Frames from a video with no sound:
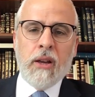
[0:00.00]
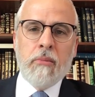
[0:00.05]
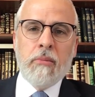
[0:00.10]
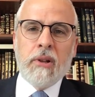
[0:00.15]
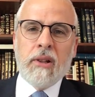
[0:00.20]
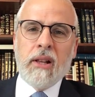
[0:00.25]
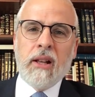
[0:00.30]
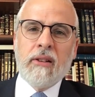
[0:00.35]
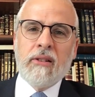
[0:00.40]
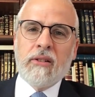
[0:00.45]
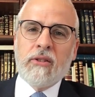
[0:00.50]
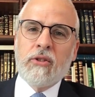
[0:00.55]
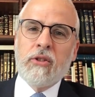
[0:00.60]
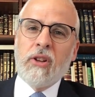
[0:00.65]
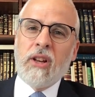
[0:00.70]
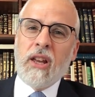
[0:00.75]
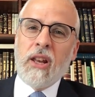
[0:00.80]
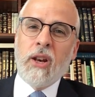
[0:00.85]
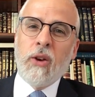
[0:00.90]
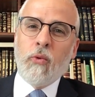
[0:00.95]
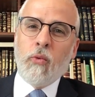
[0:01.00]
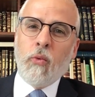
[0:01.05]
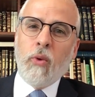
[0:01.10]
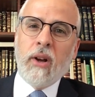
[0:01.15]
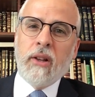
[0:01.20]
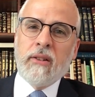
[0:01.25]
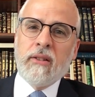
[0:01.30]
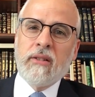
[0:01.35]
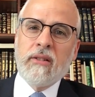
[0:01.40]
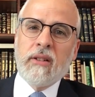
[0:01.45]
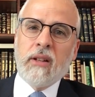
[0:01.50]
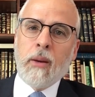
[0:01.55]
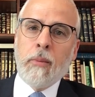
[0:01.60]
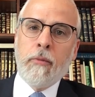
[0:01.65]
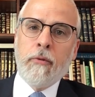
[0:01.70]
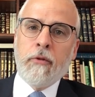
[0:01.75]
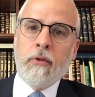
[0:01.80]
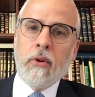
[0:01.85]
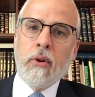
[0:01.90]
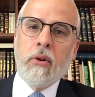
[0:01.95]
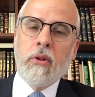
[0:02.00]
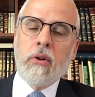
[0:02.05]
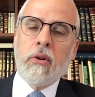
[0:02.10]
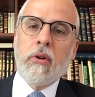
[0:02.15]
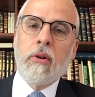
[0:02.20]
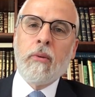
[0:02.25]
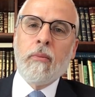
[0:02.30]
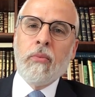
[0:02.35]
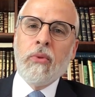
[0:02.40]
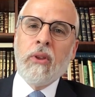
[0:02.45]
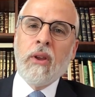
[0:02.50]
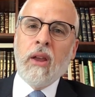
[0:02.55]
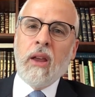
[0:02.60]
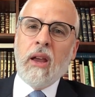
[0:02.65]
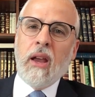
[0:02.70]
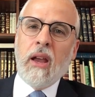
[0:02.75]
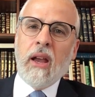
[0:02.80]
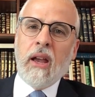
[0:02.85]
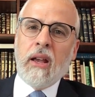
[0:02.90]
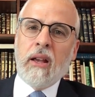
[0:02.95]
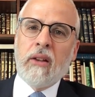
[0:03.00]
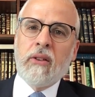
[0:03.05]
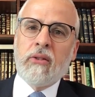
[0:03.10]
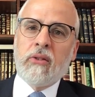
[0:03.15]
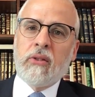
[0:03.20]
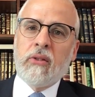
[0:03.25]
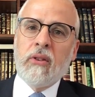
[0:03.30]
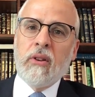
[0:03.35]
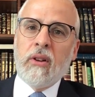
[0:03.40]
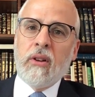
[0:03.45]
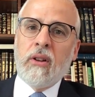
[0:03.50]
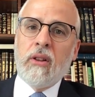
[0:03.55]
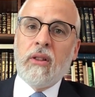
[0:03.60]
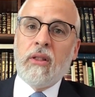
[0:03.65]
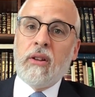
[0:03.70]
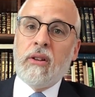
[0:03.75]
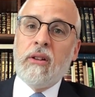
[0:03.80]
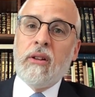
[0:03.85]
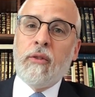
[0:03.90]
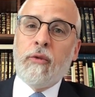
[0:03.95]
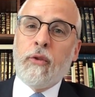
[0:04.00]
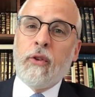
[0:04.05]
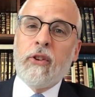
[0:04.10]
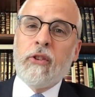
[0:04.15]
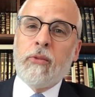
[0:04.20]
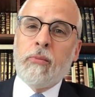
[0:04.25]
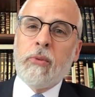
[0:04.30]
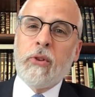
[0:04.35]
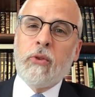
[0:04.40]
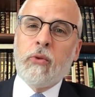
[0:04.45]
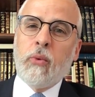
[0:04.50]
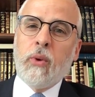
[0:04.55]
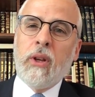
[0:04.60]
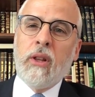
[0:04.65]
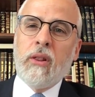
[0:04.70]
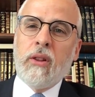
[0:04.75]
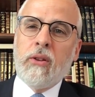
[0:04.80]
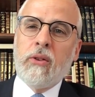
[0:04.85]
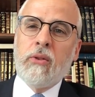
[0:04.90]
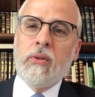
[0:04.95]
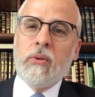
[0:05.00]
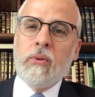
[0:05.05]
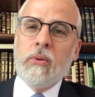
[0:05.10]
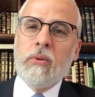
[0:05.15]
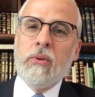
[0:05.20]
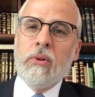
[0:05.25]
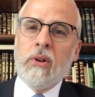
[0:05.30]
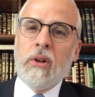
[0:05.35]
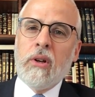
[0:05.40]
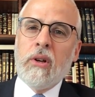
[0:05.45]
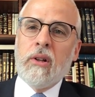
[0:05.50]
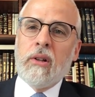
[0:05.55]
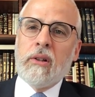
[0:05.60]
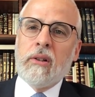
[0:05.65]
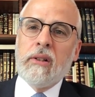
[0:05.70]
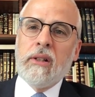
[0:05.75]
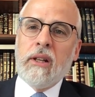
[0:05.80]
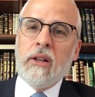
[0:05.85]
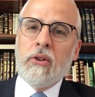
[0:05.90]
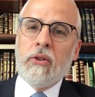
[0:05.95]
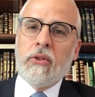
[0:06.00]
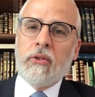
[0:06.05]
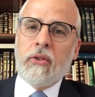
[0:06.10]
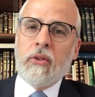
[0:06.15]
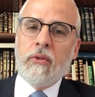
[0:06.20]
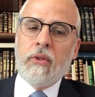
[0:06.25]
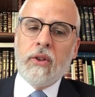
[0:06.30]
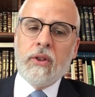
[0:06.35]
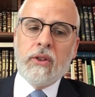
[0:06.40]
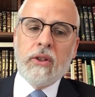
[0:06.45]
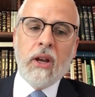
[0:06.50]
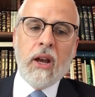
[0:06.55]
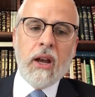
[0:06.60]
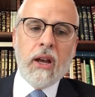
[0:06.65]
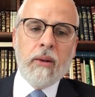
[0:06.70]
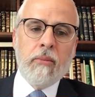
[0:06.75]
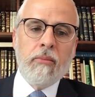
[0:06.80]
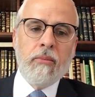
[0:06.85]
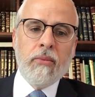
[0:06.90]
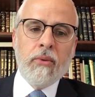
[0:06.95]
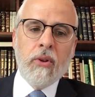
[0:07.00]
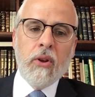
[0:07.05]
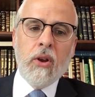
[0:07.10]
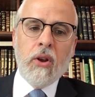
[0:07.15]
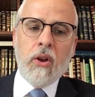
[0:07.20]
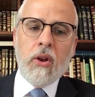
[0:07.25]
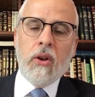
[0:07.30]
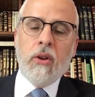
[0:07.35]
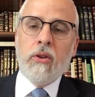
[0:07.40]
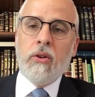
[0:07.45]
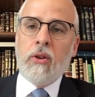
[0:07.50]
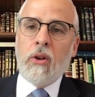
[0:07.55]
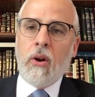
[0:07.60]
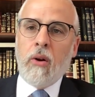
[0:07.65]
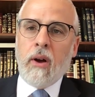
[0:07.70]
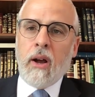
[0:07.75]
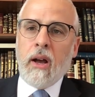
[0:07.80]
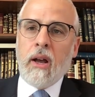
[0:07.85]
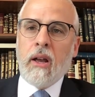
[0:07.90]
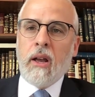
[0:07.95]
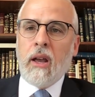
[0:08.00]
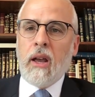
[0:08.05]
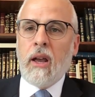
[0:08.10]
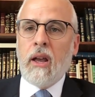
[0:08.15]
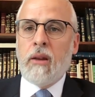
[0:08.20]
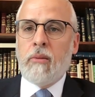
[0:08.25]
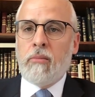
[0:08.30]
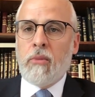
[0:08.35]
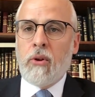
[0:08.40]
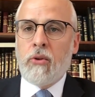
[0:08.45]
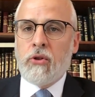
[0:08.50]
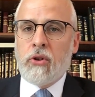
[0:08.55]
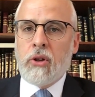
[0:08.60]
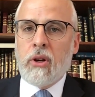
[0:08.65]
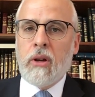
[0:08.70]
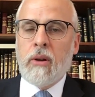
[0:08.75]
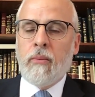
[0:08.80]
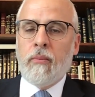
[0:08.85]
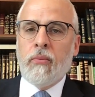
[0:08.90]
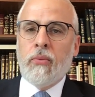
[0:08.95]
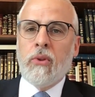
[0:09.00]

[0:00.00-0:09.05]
But let's look at it one step further, as the difference between the two leaders of the time, Noach and Moshe.